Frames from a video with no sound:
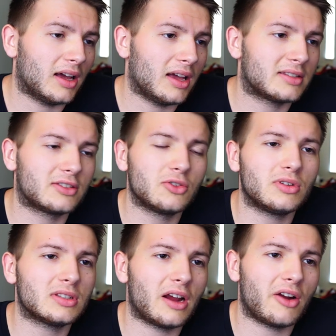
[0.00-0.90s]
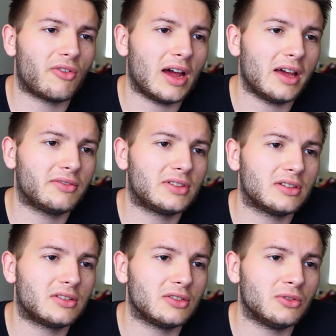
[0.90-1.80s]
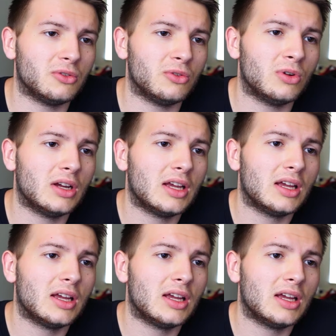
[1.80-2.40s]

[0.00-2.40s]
as soon as I arrived to